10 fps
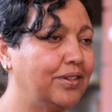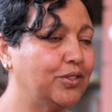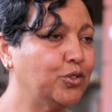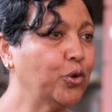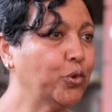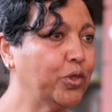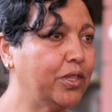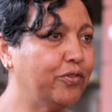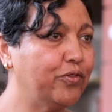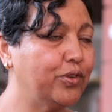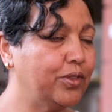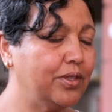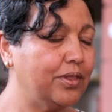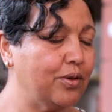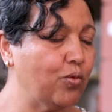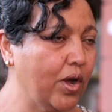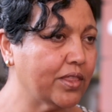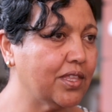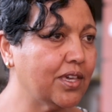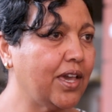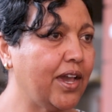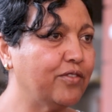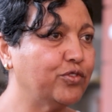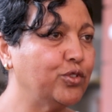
so the one thing I have